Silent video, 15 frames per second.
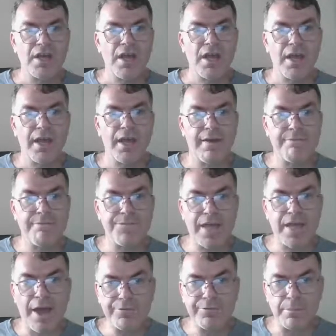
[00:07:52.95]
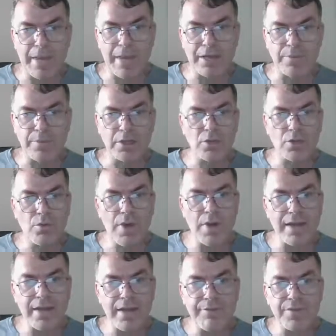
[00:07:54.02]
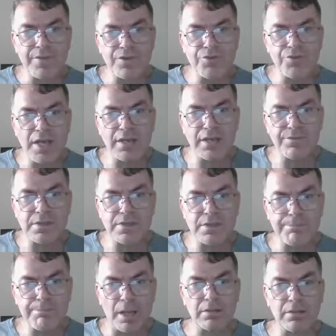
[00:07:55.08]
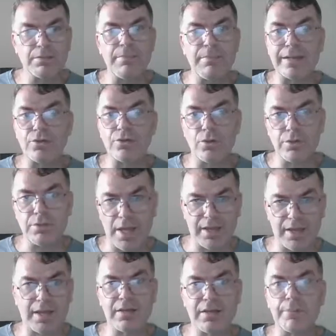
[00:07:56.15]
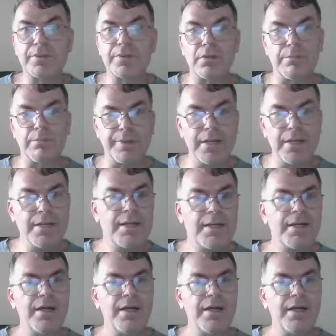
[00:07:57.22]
Uh, we have the main window and then we create with the button method, again capital B,